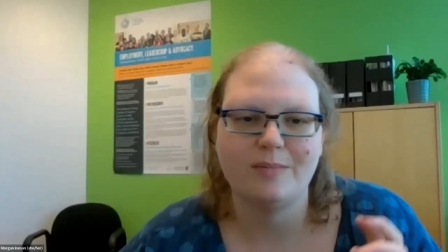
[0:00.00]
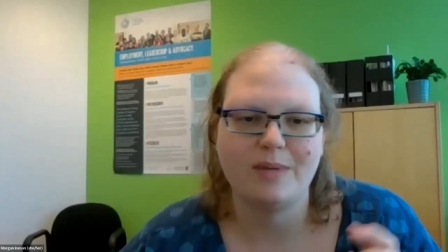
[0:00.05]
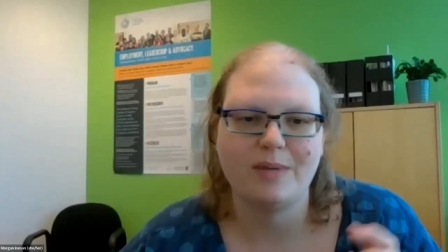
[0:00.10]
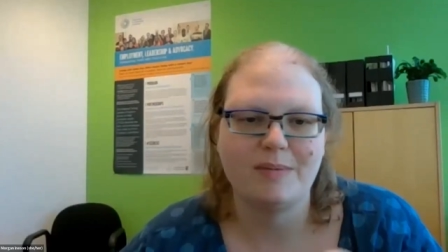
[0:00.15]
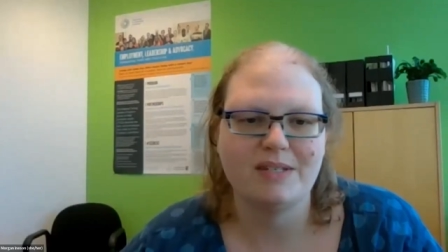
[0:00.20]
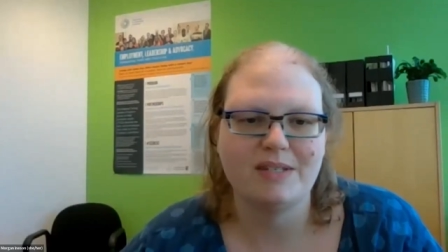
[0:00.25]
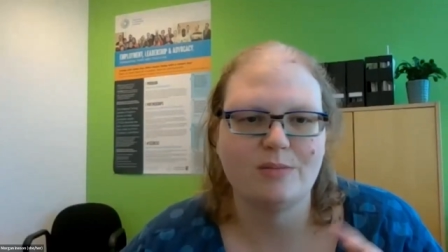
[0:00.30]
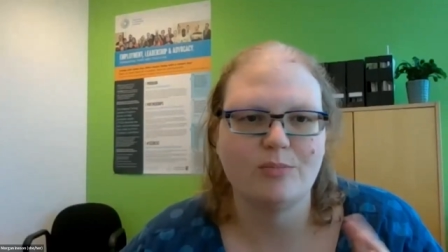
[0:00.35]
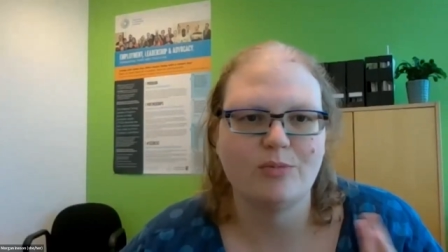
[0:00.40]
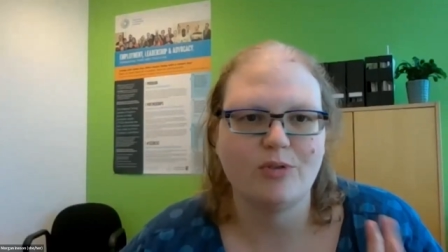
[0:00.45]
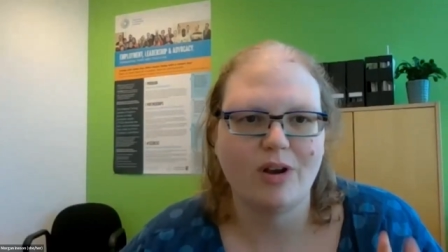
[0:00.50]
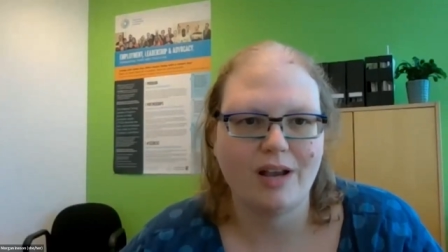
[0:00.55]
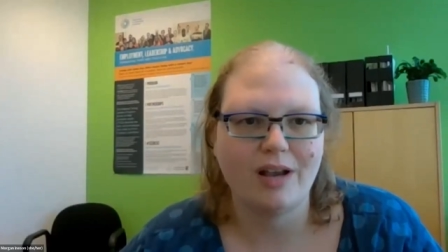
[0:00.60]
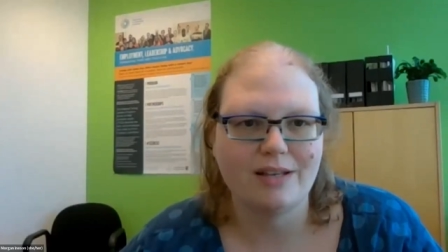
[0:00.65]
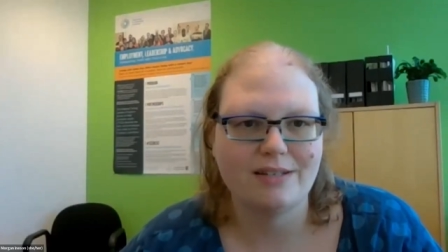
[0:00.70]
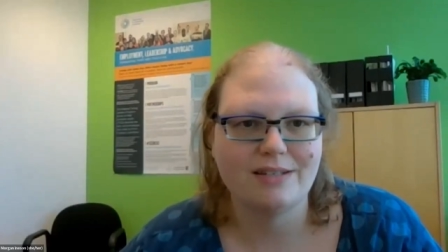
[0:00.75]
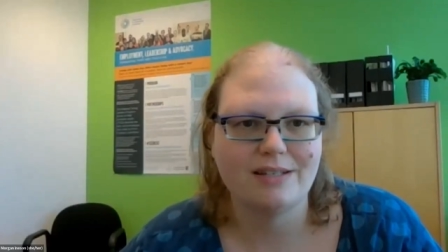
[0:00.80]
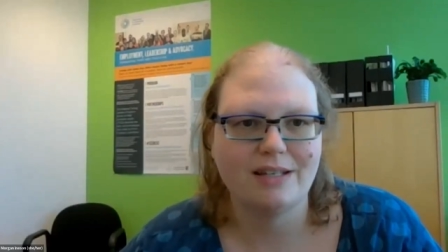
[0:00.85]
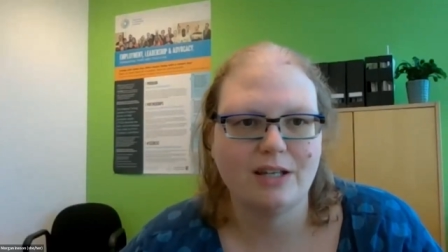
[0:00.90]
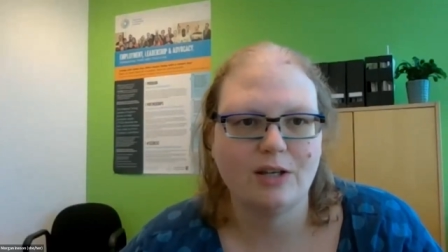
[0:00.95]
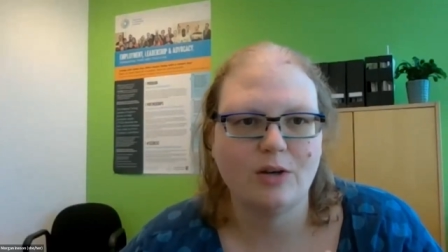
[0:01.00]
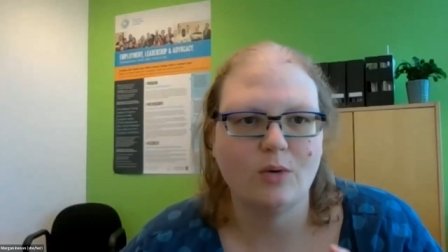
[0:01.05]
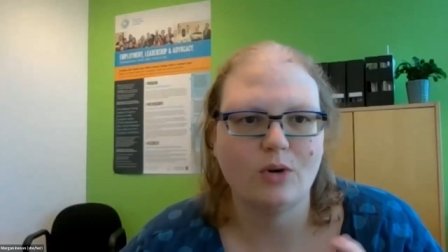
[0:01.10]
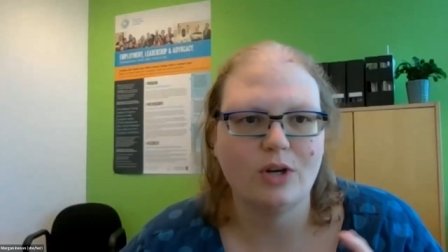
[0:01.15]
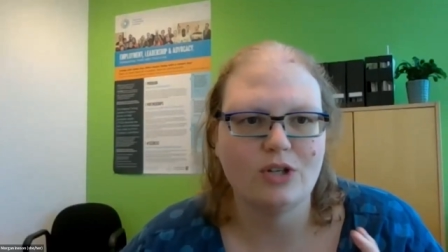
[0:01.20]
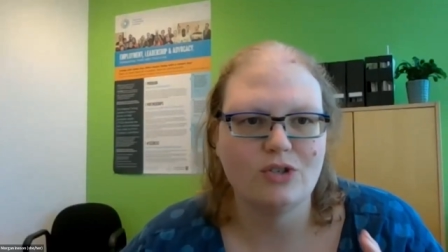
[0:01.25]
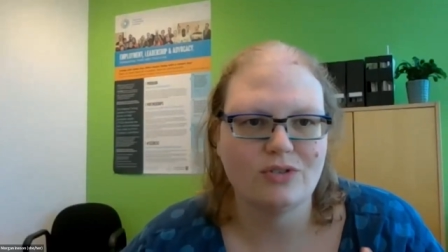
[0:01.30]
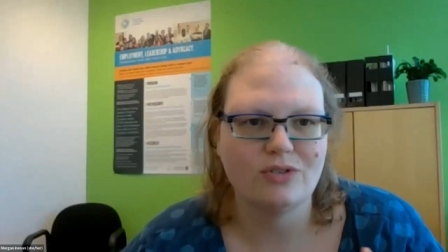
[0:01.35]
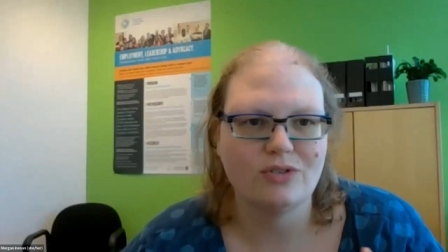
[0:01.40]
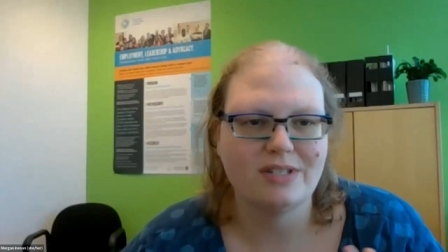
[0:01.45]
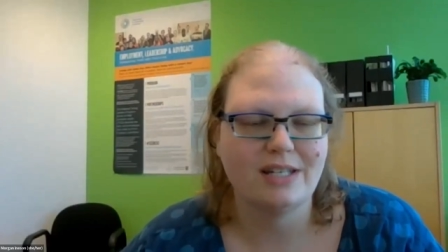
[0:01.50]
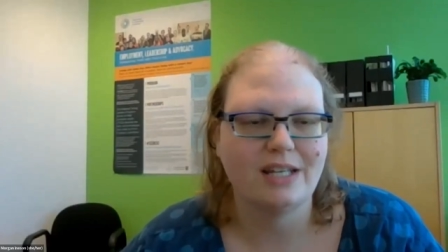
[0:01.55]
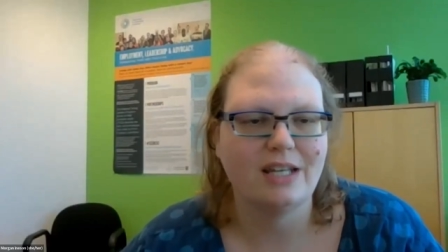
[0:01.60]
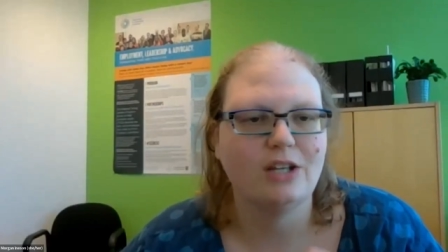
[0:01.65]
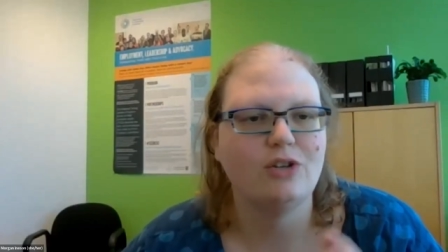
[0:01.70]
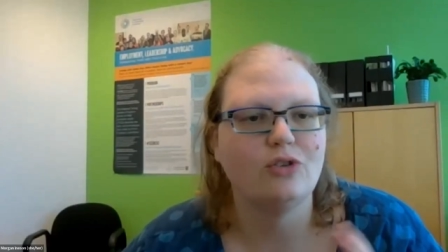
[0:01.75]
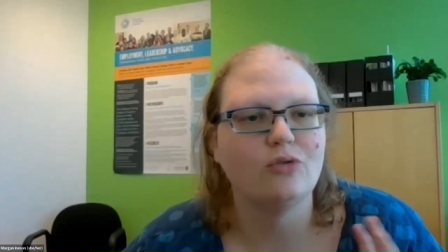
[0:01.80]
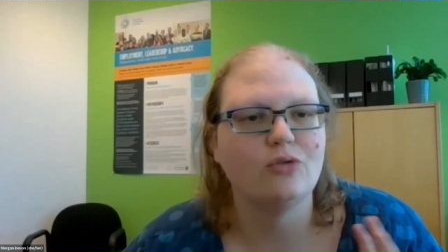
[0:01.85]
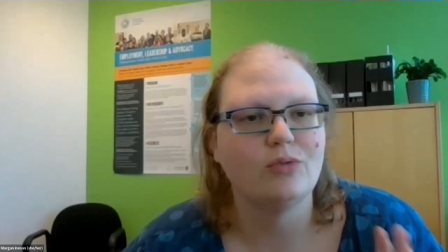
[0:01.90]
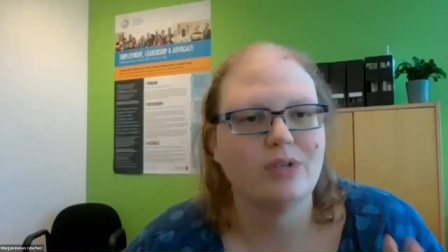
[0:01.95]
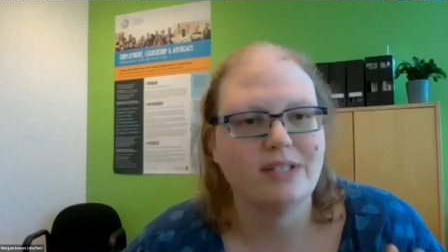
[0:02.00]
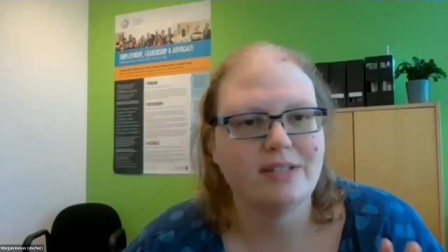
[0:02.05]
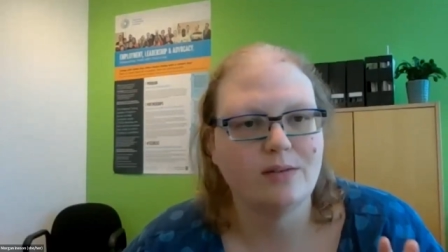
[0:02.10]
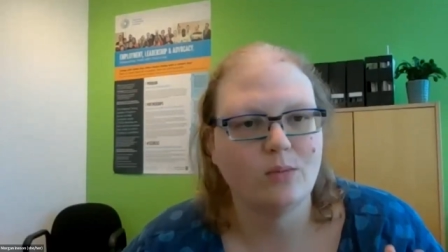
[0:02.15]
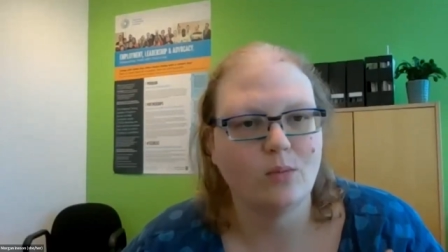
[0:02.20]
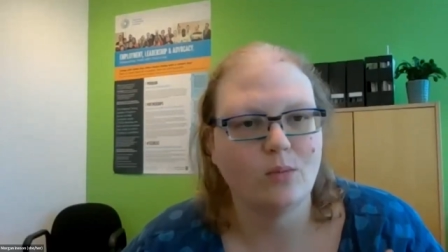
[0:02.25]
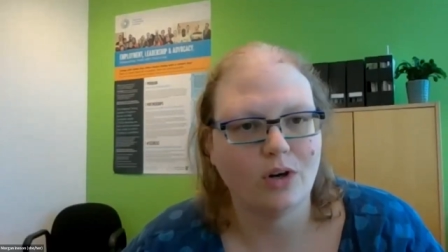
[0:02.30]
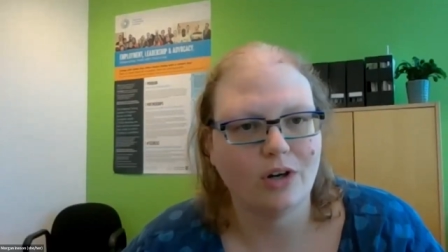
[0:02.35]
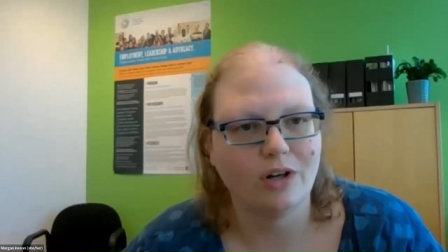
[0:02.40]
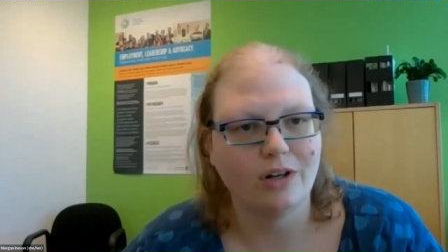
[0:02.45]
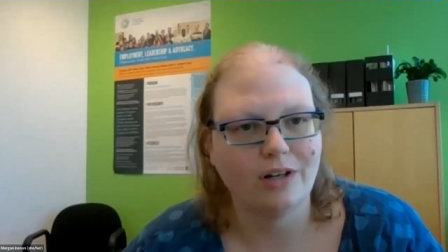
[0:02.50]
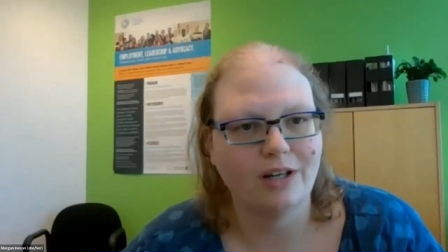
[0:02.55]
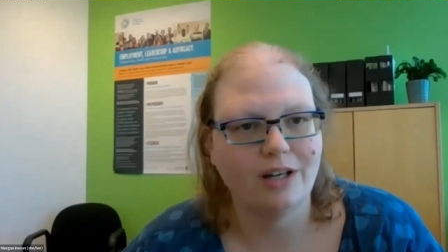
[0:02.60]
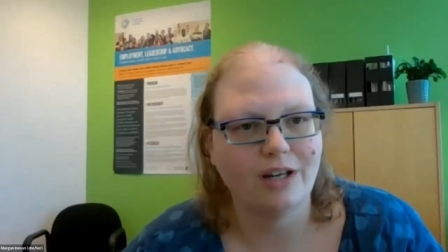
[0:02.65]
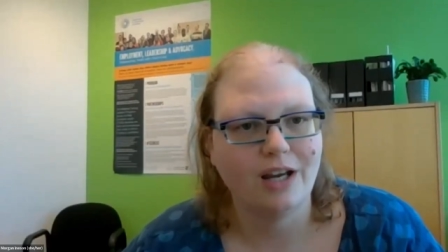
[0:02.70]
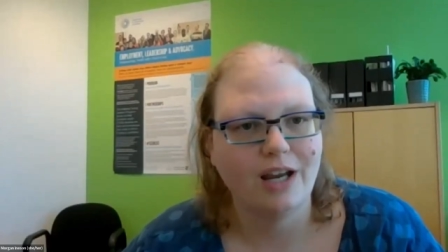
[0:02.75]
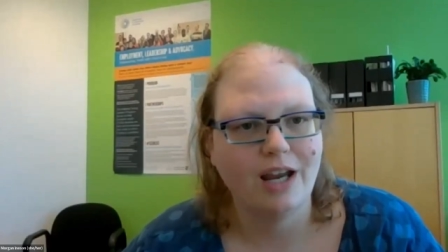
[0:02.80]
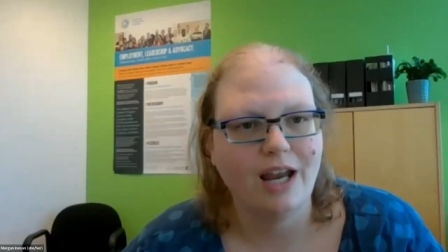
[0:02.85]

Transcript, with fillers: maybe surprising or interesting in your recent work